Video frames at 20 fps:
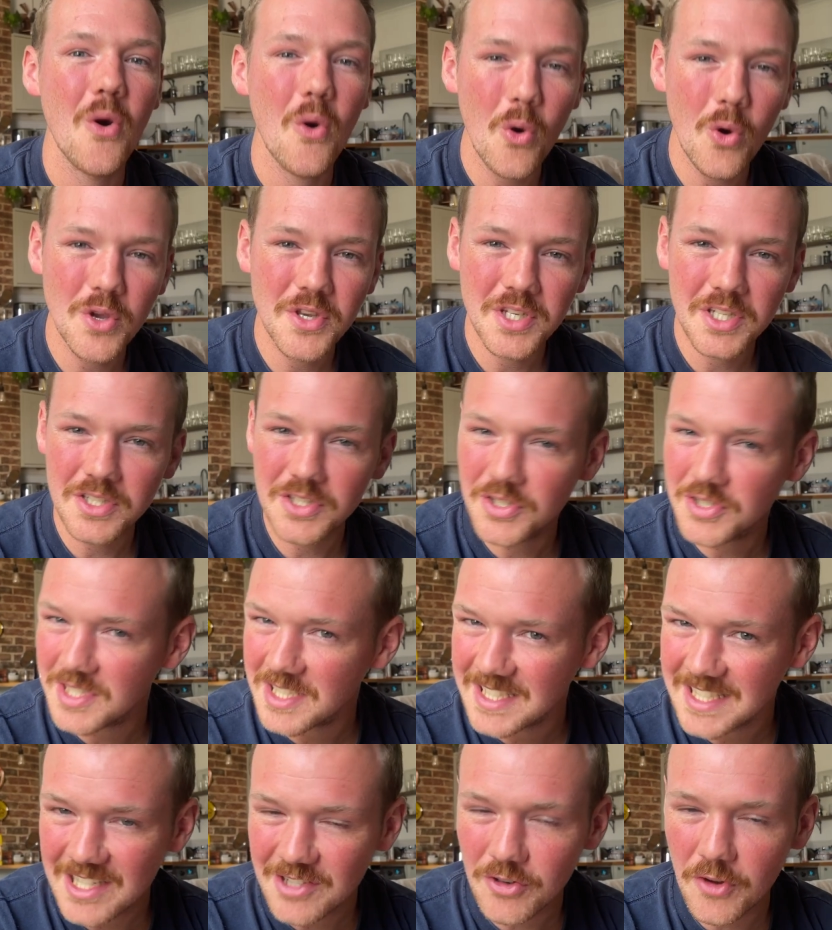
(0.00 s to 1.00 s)
or you can use a
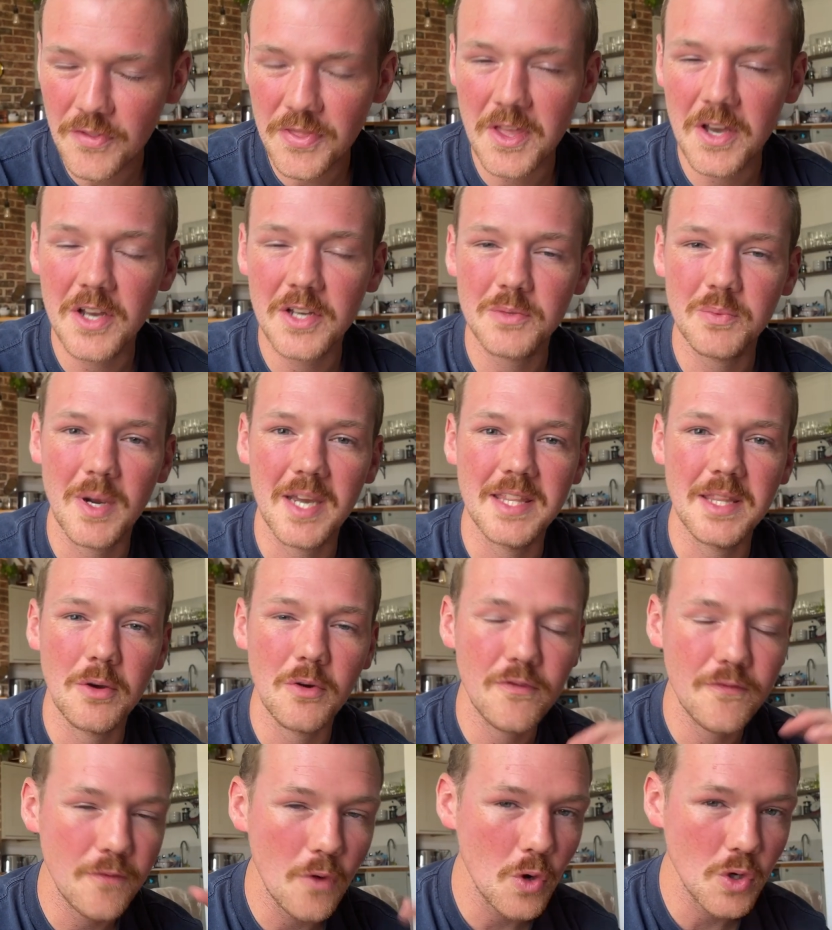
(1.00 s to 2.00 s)
secret third way that
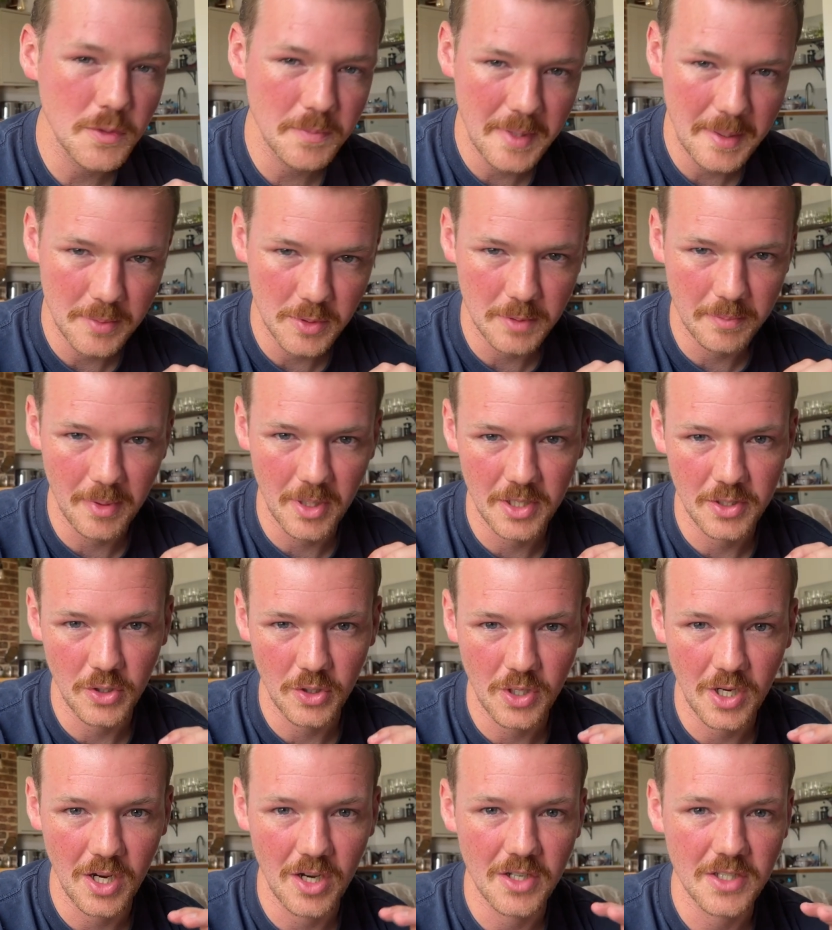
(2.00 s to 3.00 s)
will force people to buy your
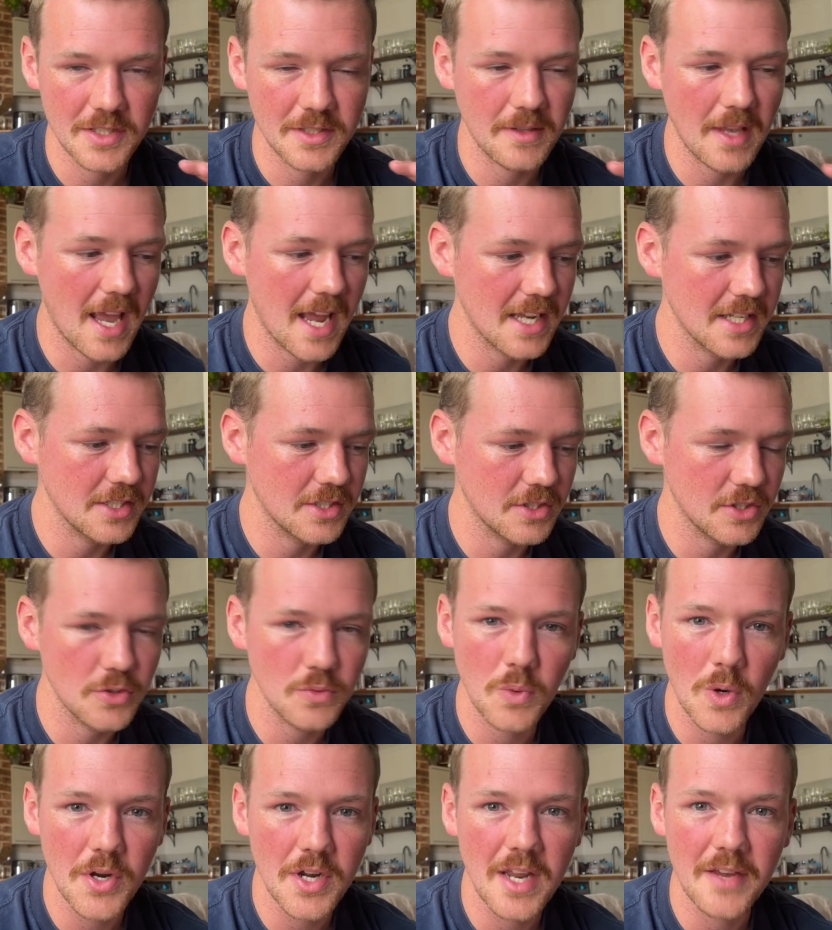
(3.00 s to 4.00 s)
cars and you
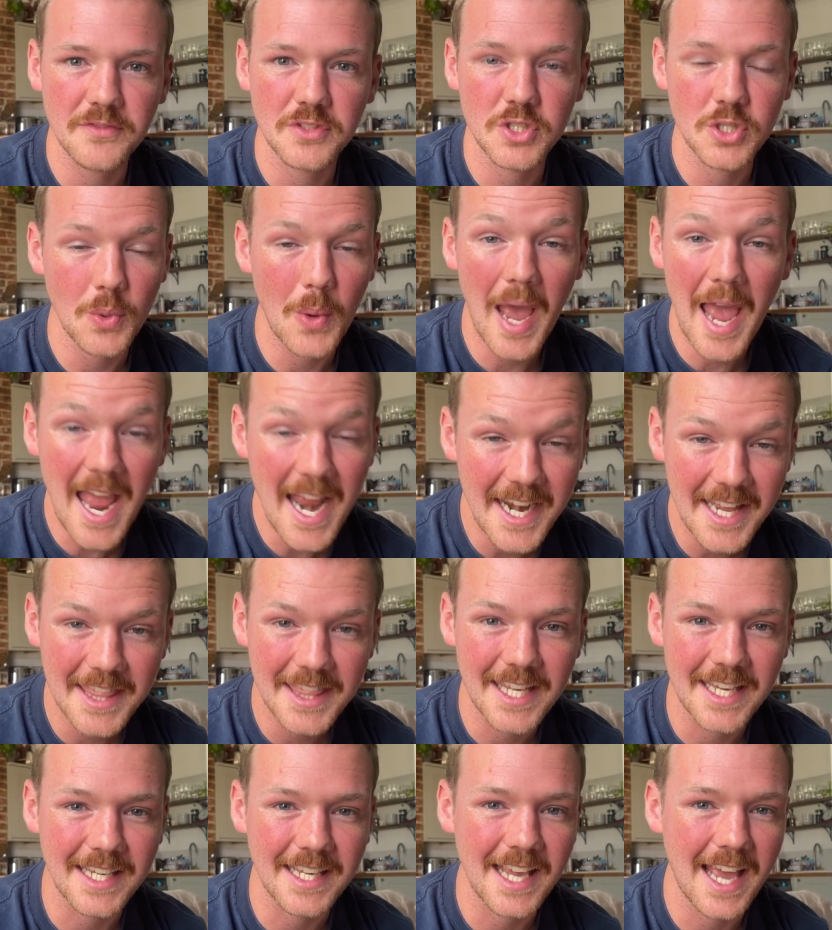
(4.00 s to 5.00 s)
won't have to do
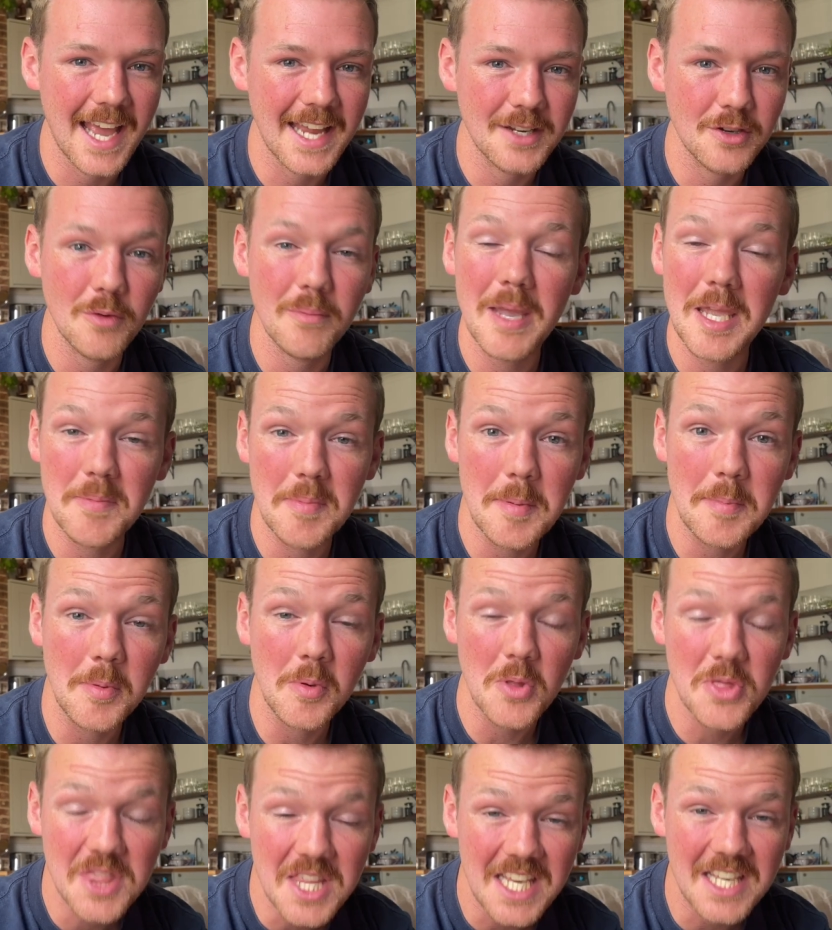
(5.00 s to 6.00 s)
anything and it will make
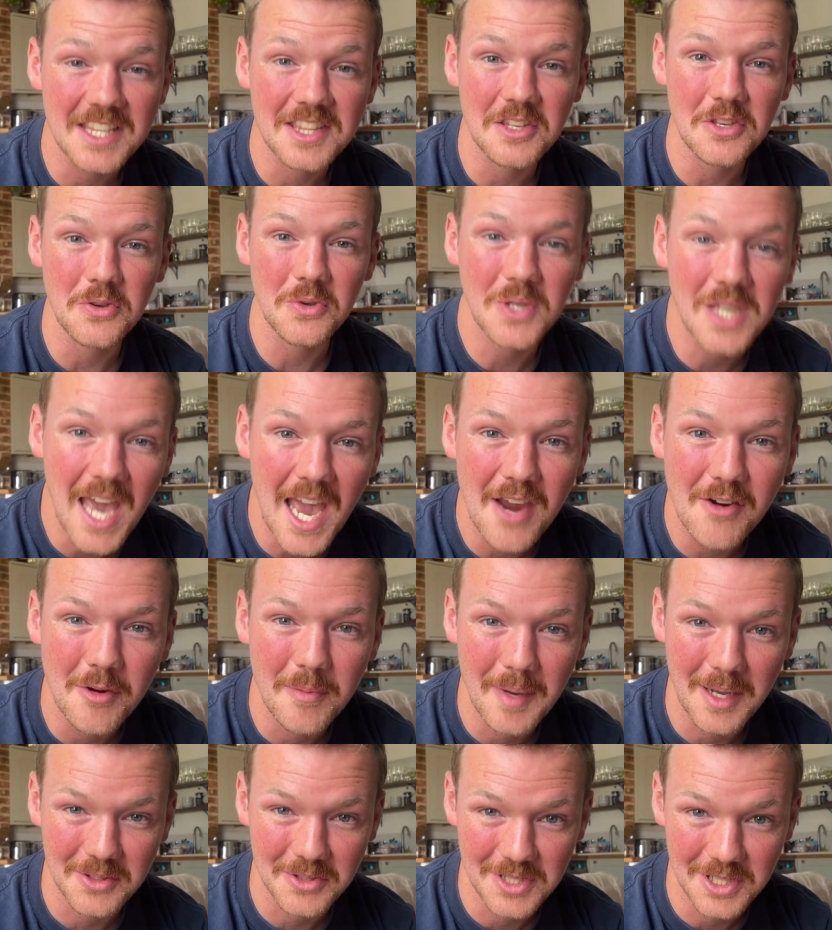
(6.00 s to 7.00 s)
people think that you care
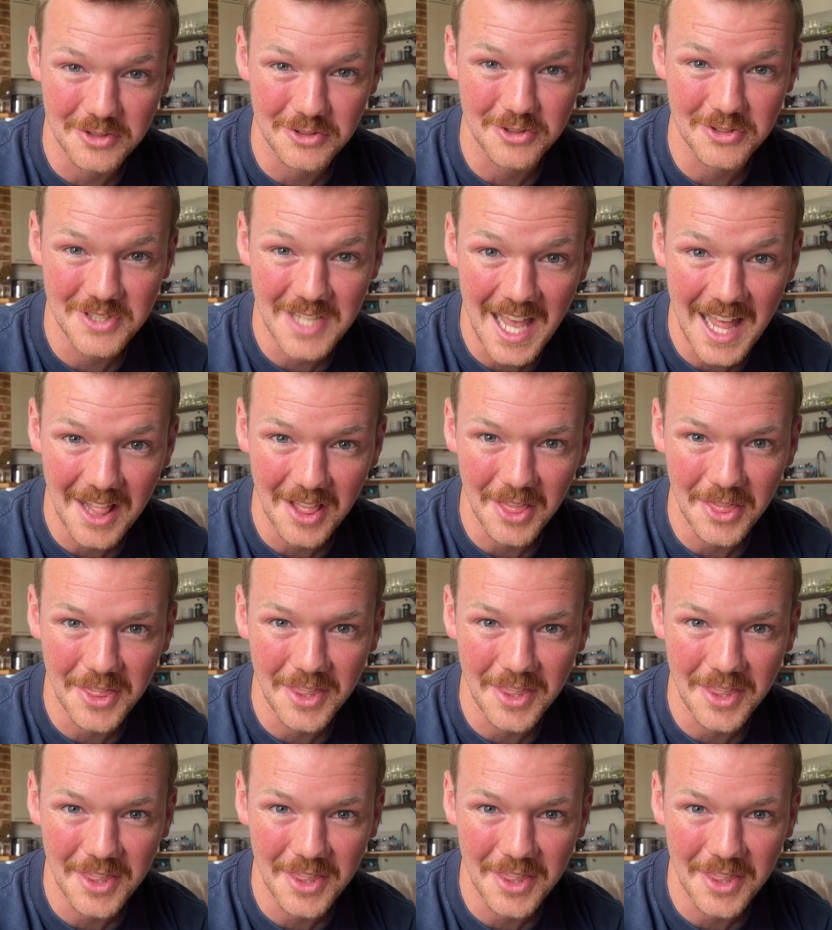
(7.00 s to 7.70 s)
about children's health.